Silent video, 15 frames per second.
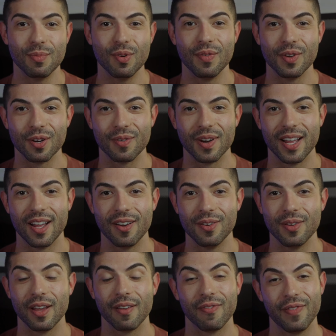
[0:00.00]
moving around,
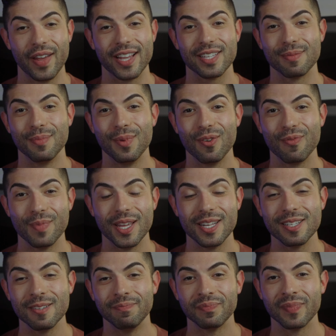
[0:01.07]
you have fast
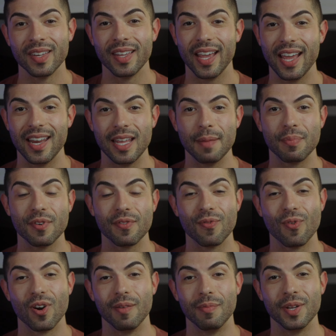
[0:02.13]
movement, and it
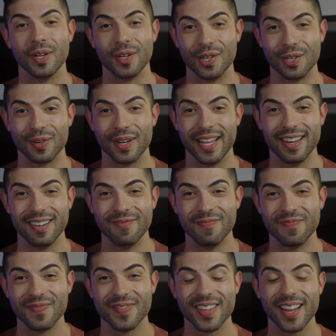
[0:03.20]
performed great.
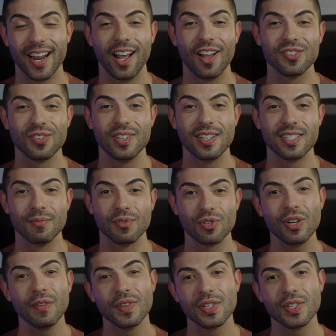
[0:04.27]
I also did some street